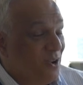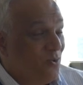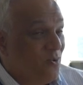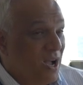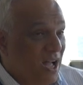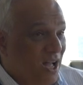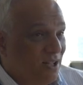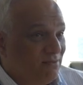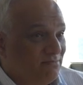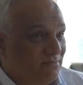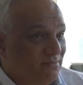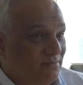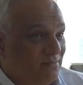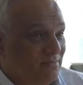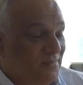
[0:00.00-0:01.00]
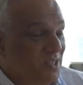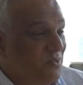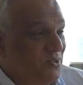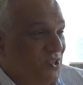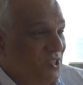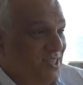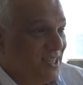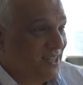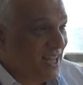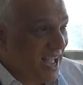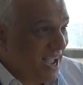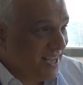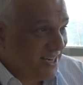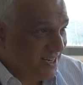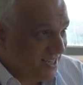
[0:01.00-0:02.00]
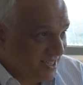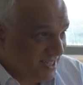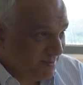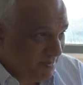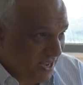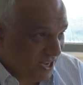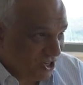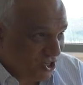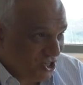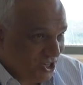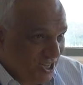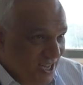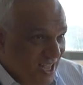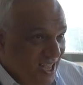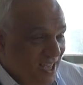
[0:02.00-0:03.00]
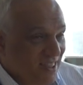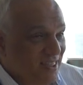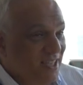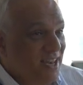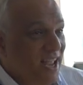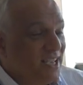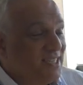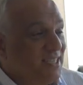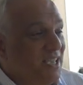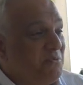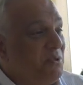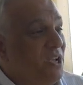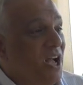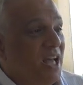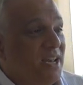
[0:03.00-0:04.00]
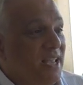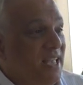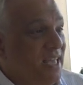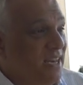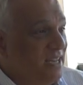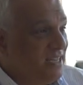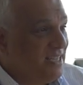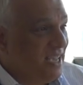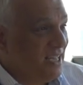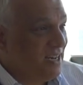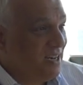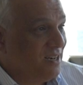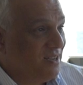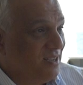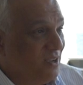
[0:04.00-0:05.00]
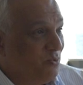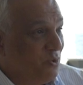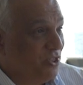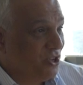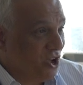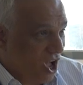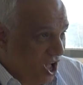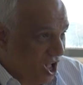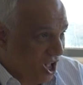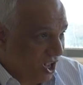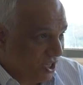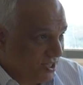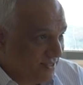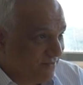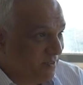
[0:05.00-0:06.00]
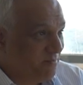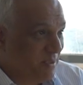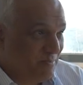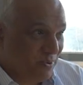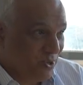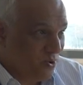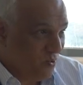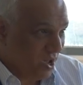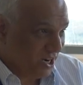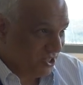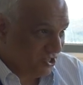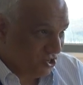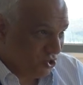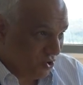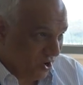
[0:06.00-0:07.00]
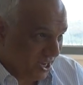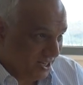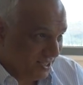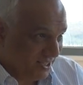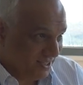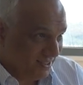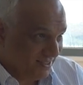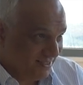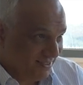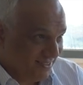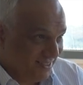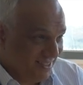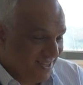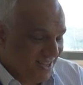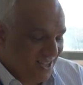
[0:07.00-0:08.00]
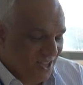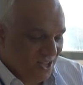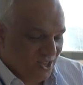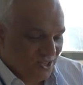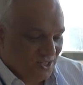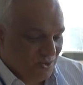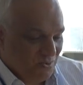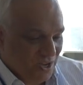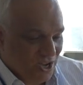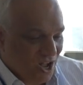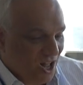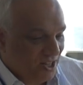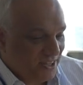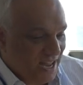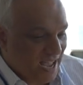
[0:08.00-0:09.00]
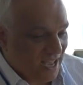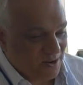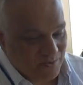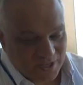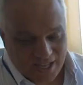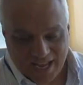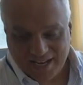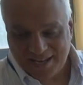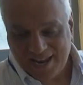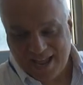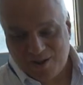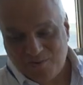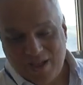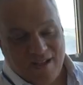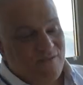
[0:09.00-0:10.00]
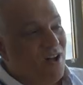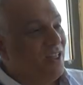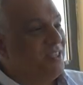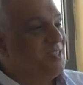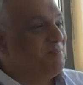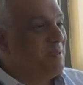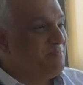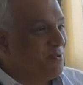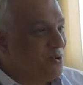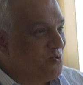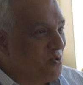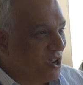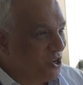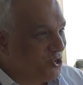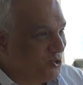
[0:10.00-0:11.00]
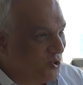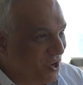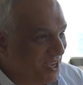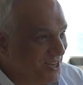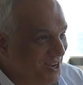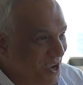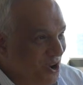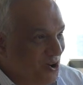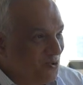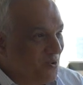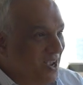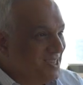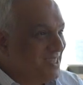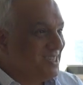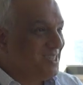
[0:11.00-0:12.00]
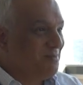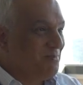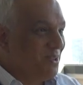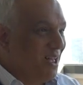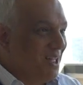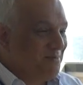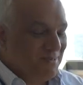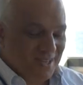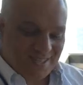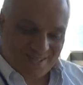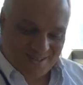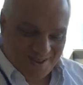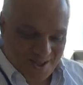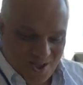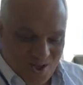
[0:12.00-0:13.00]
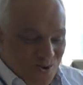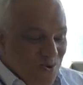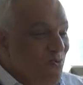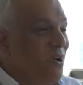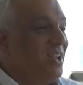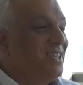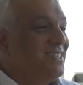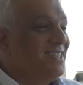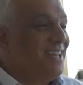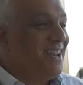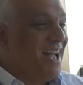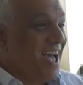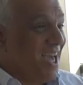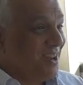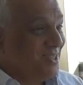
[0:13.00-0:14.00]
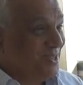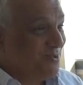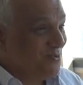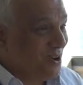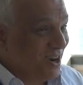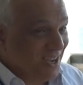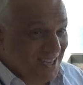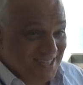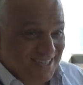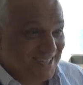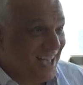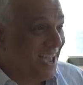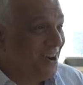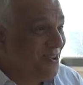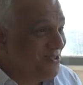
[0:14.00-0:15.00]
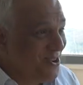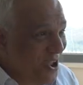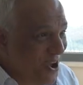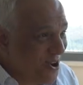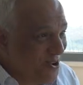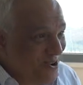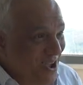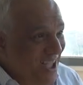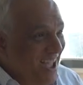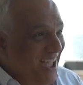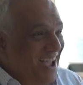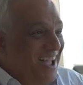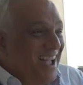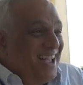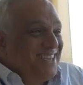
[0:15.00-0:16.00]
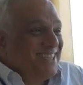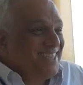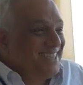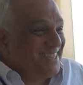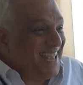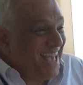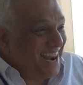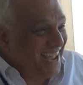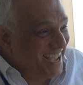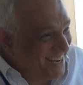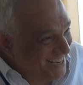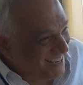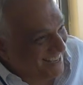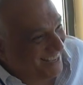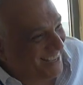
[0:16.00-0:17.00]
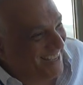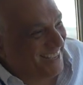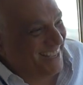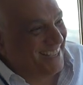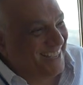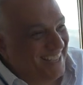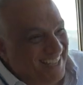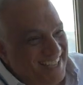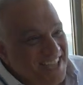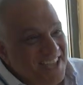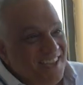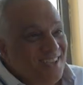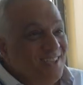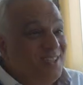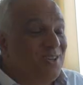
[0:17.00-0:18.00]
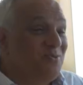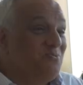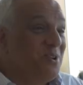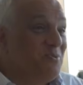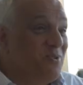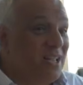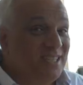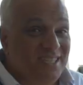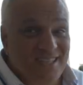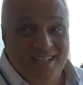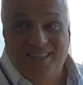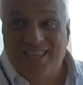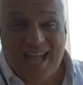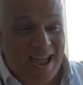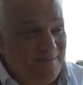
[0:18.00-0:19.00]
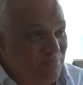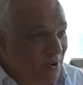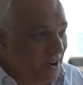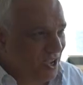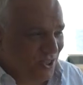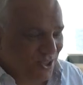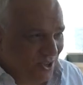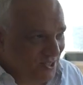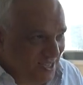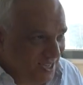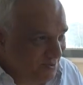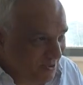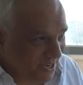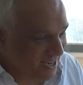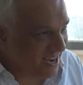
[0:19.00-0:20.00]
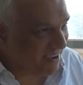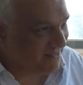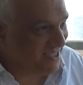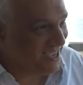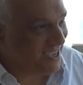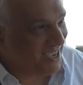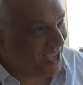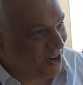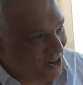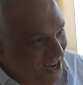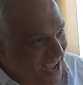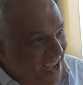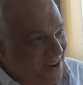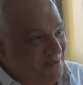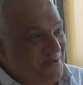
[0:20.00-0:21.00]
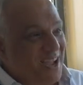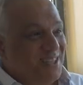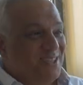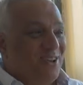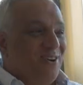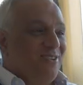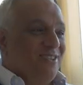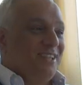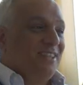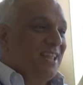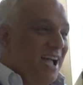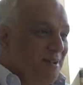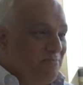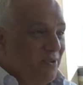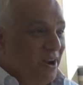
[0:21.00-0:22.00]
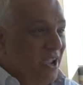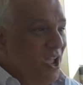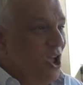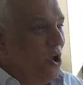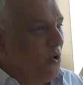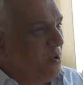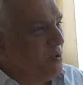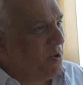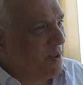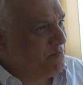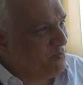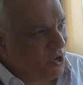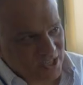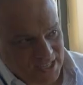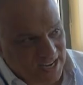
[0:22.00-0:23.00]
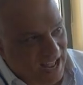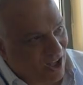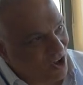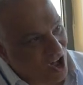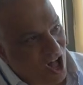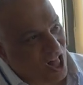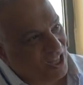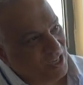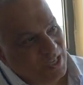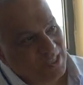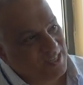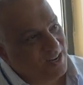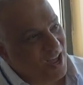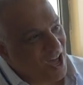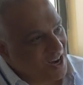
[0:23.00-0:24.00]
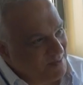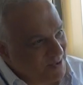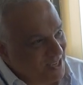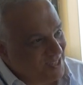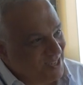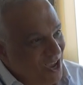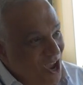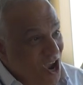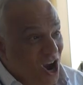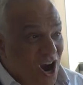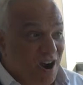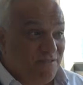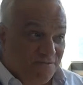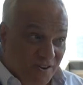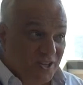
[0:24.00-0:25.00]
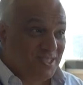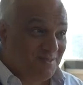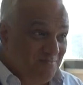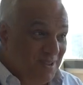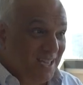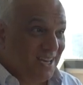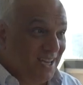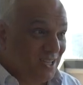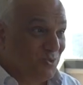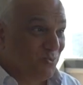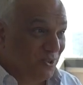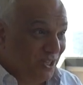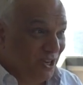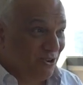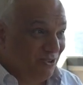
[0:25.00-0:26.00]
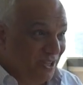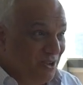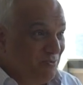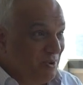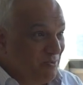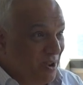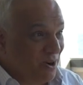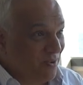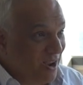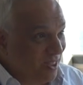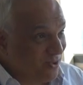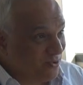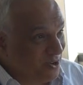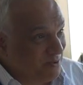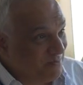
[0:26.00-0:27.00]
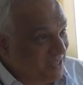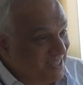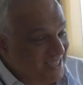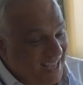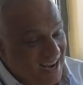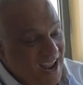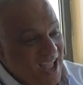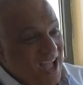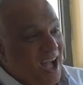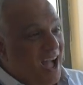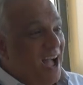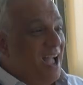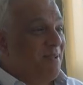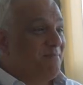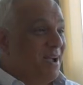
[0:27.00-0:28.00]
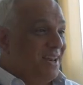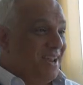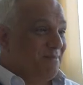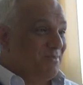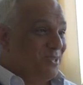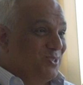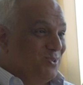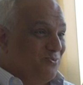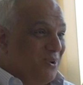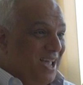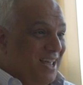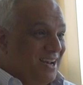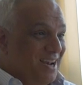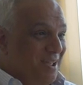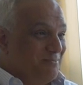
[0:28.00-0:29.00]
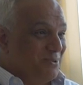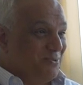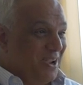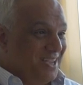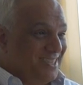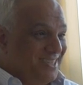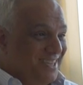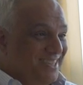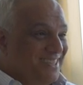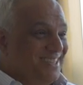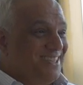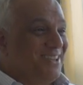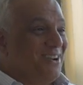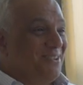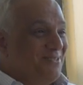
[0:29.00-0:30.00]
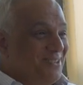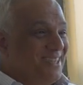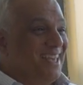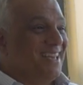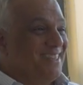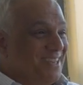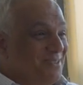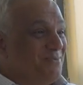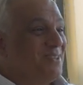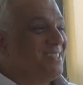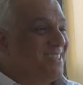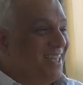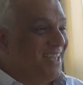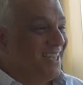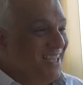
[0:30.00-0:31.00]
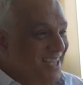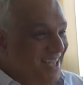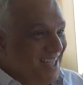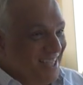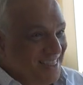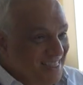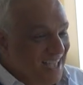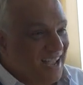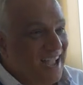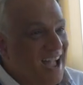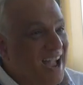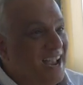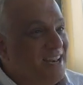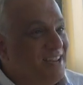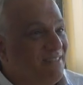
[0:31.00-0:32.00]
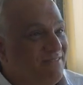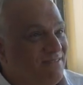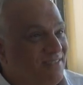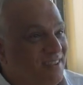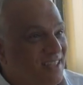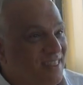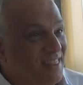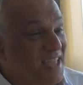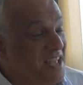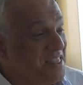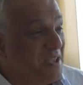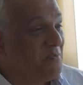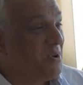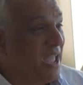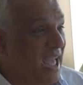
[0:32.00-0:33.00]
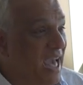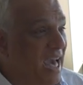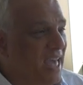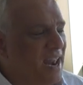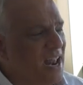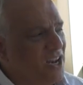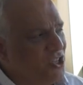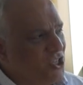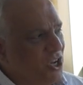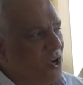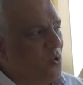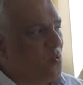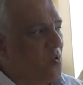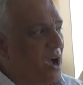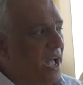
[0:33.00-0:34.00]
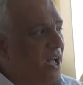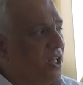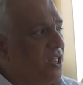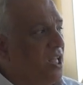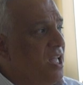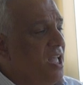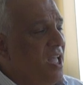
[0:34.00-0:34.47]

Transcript: Well, this was just a line in his speech. The next day we got inundated with calls from people who wanted to join. So we call Nat and we're like, Nat, we have all these people who want to join Racism Anonymous. What is it? How does it work? He says, I don't know. And I just said it. So we went to the library. In those days, we didn't have the internet. We had to go to the library. We read books on Alcoholics Anonymous. Our first meetings were literally, we went around the room and said, hi, my name is Duane and I'm a racist. You know, it was like, this was the kind of thing that we had. And it took a while.